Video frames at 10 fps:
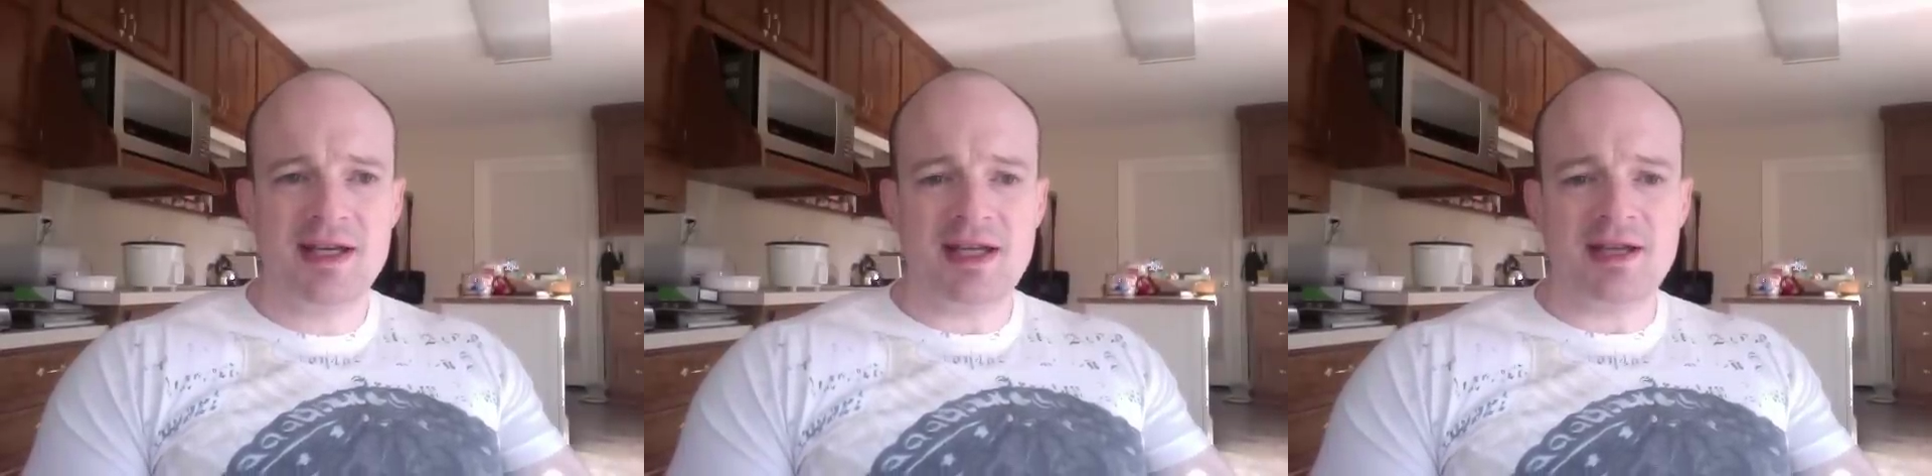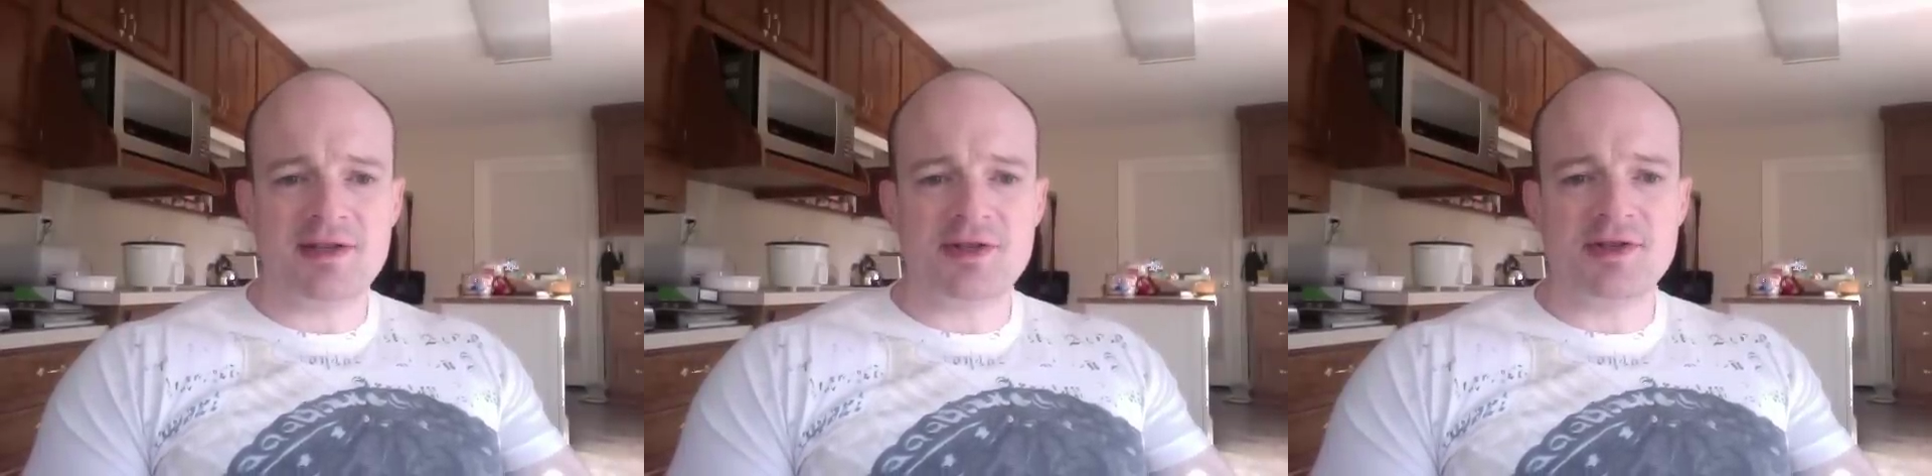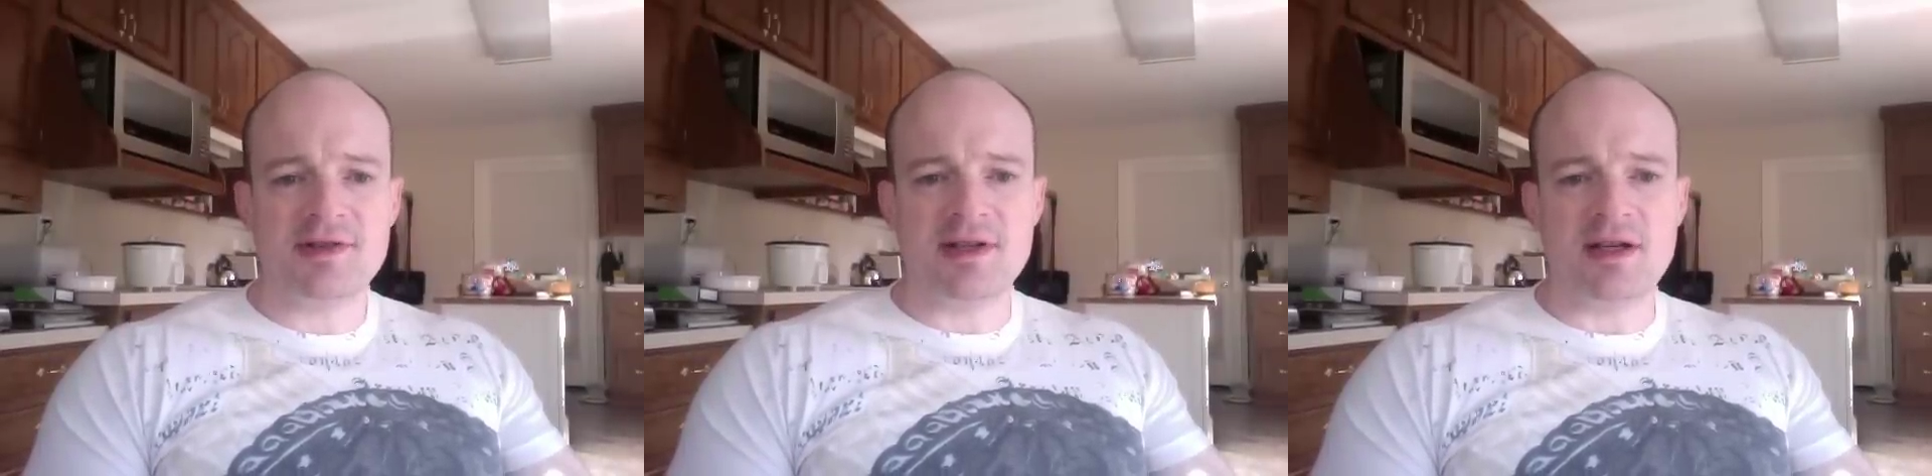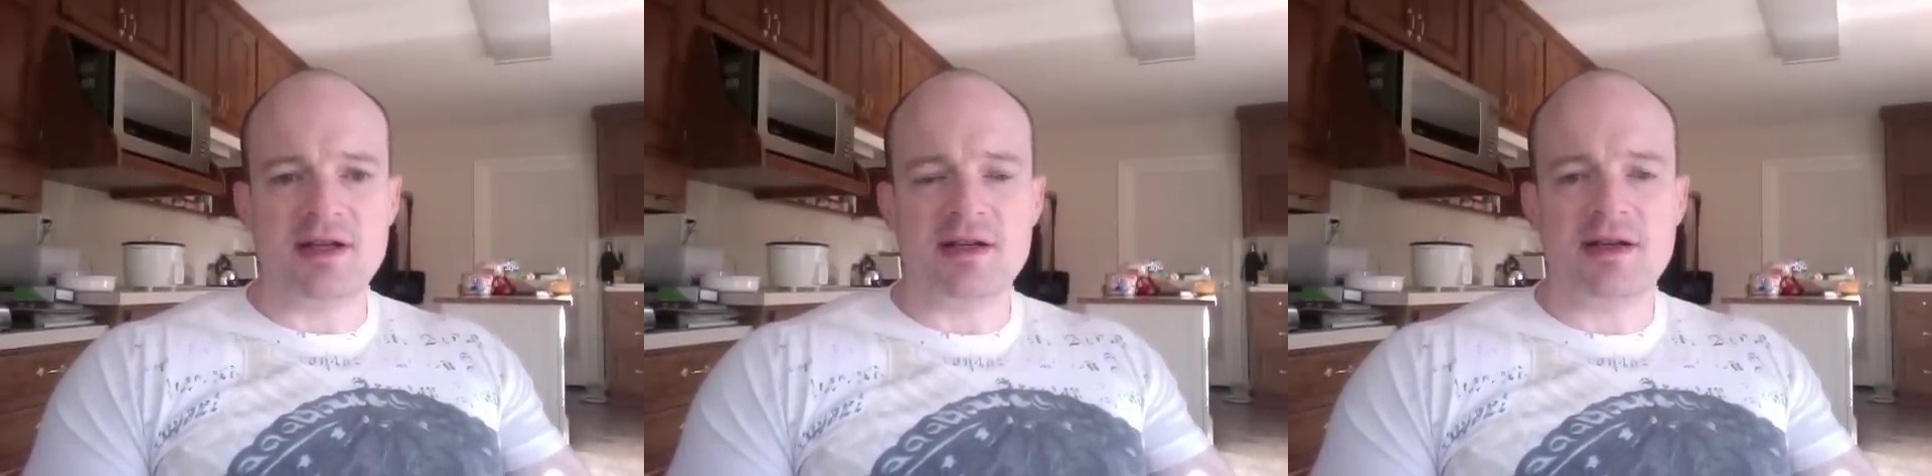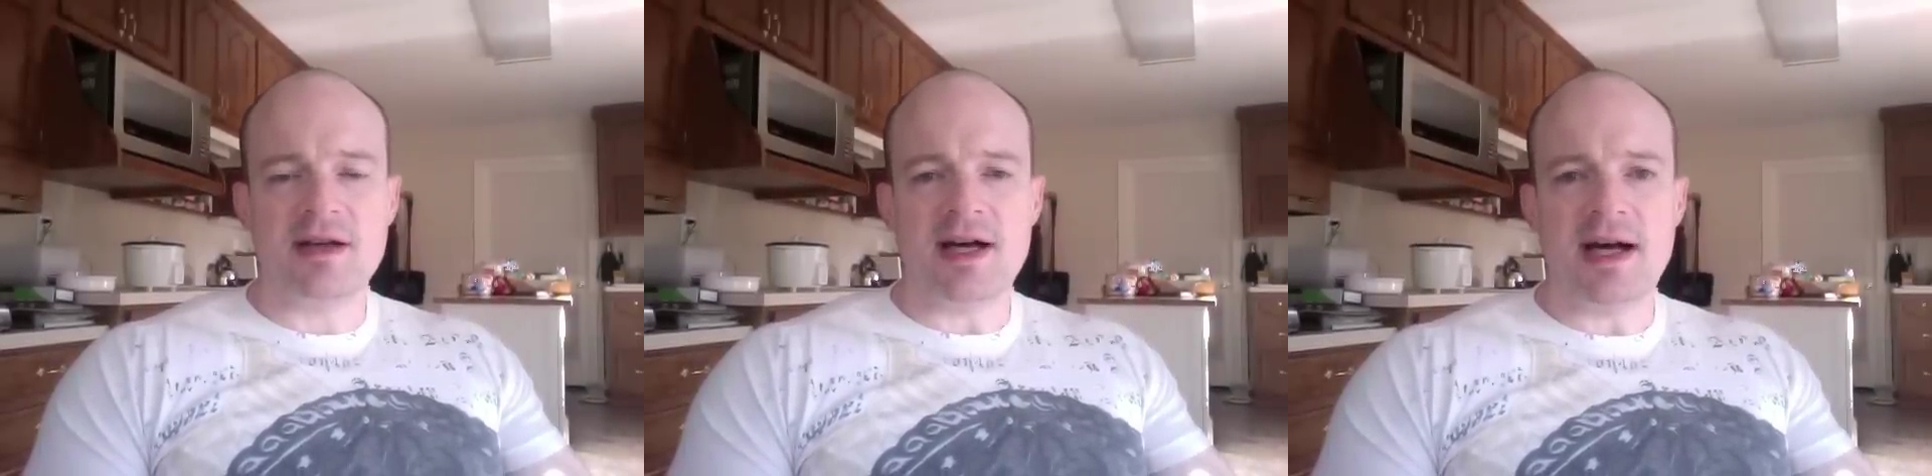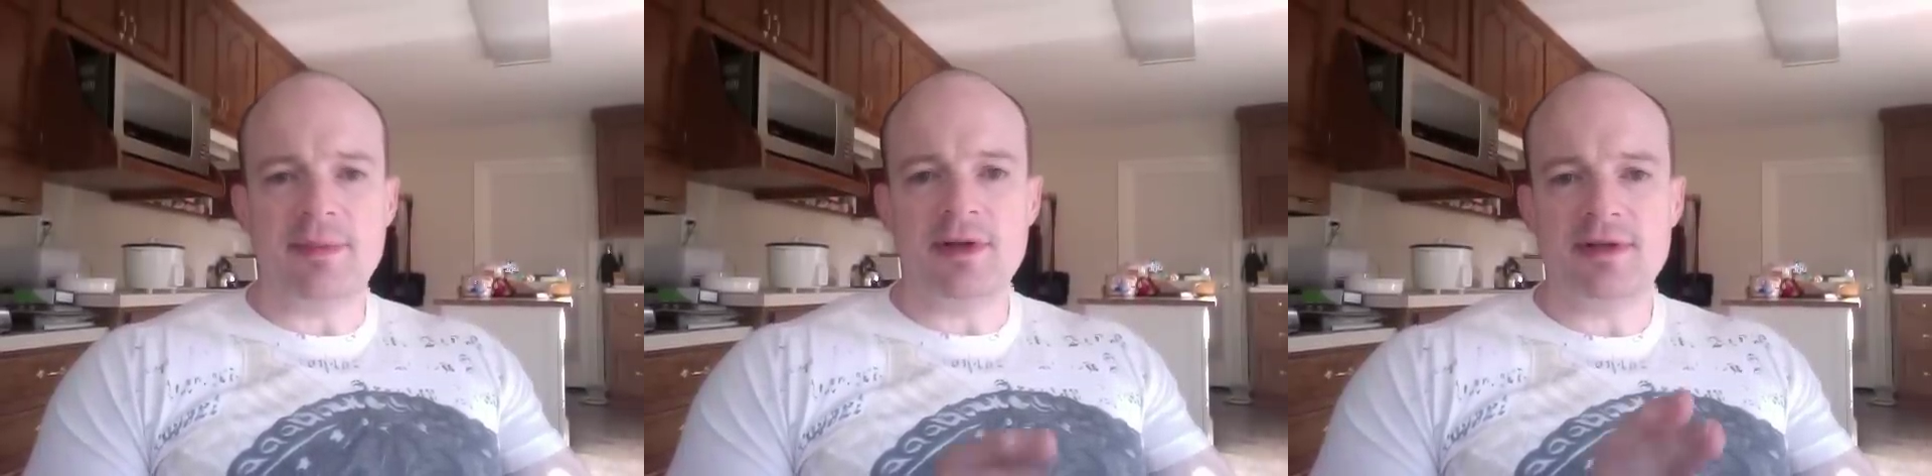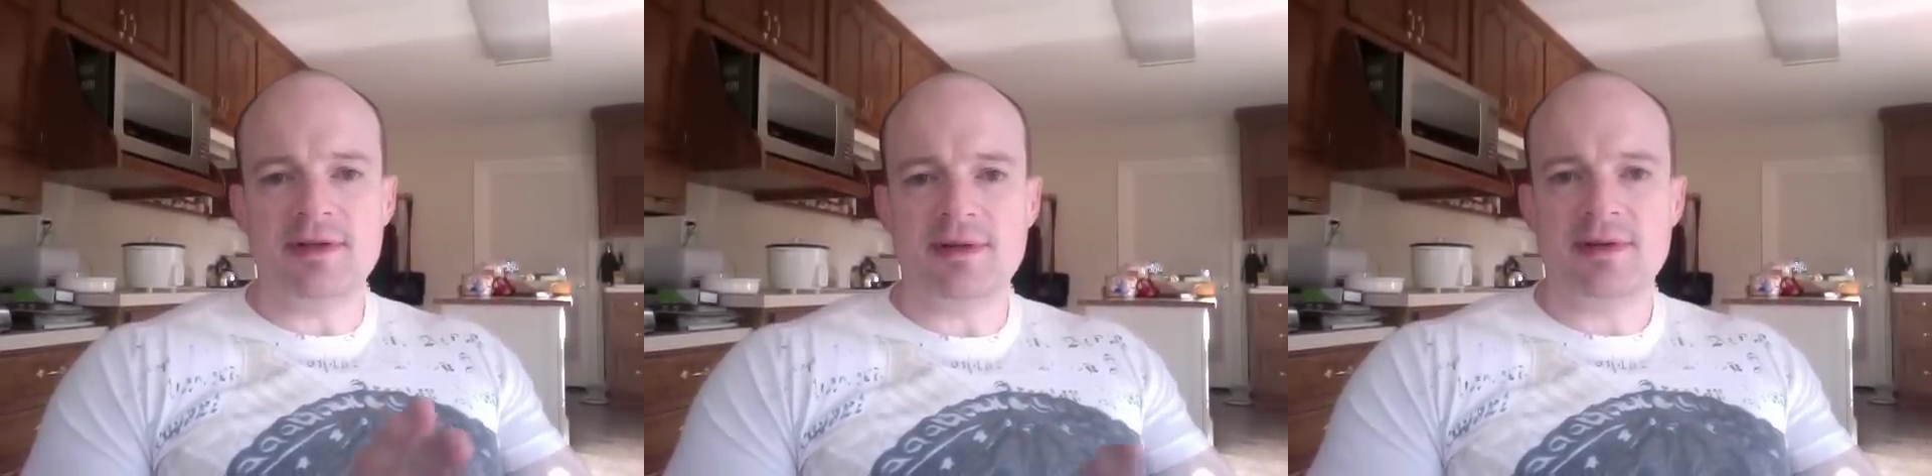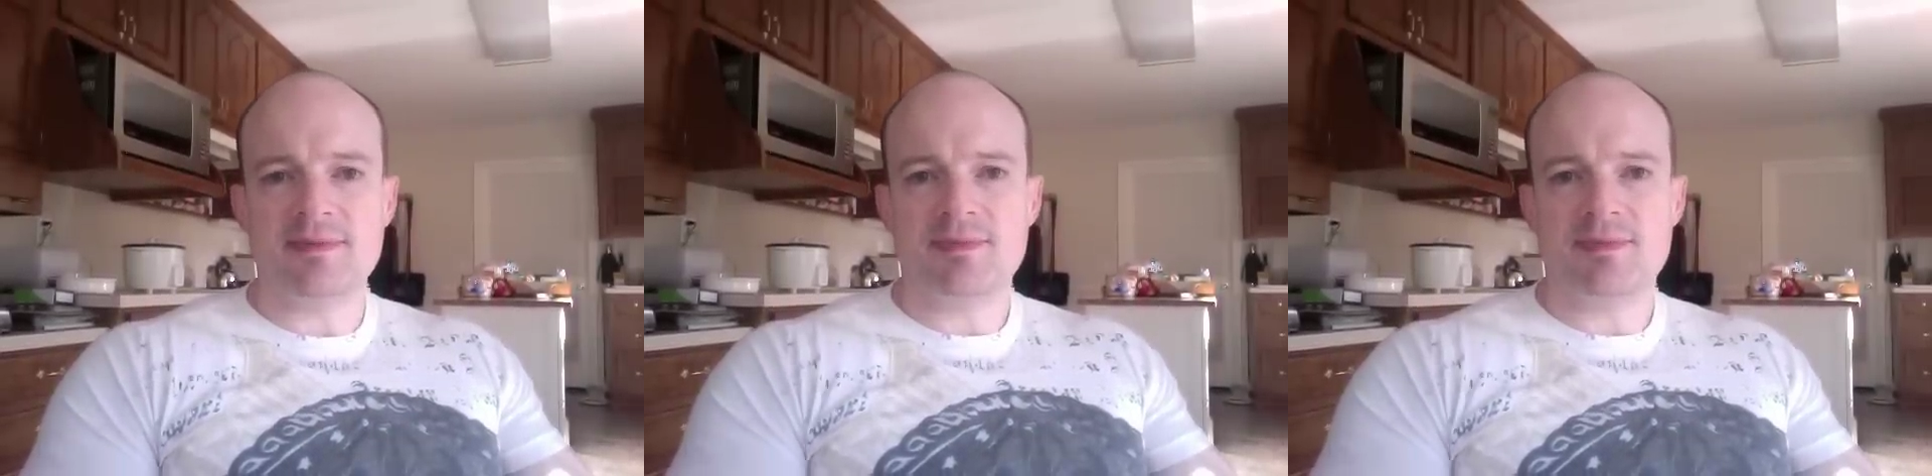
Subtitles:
it's just common